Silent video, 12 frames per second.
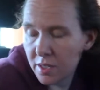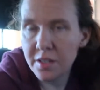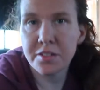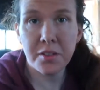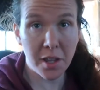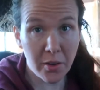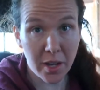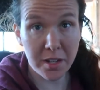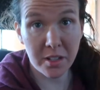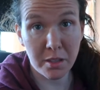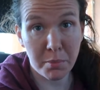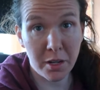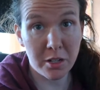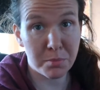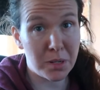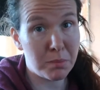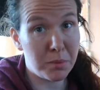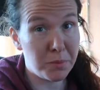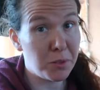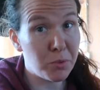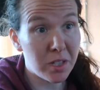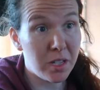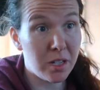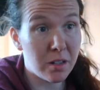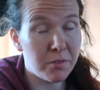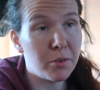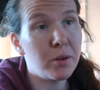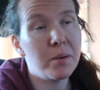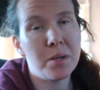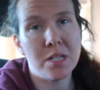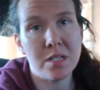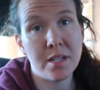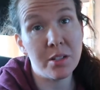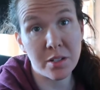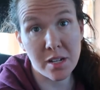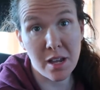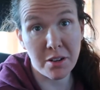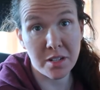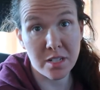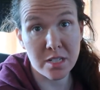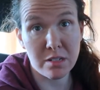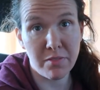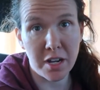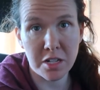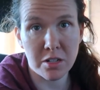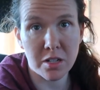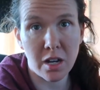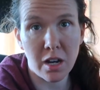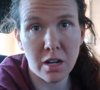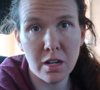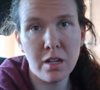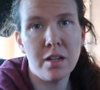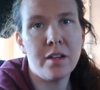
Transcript: So now onto the part you're probably really here for, which is learning how to disinfect your car.